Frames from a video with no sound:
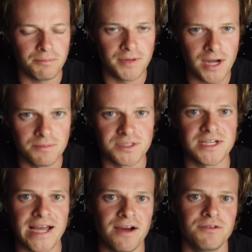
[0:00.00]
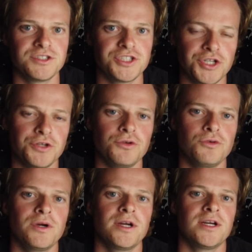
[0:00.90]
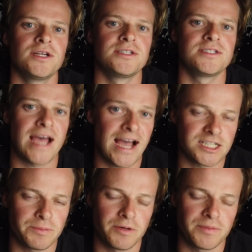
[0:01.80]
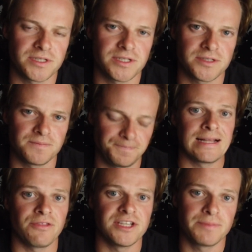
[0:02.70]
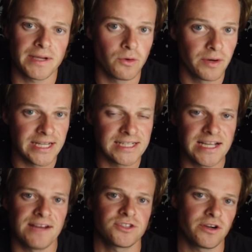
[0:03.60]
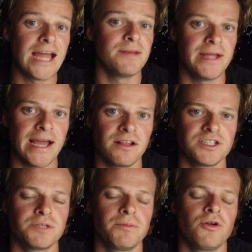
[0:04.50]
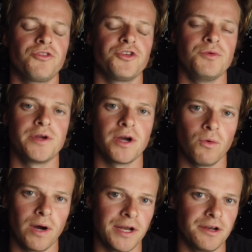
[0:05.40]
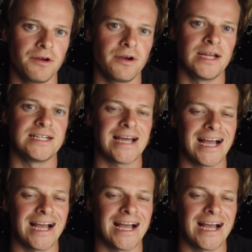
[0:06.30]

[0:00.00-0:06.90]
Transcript: it comes down to tax purposes. Now, these Bitcoin ETFs can be eligible to go under a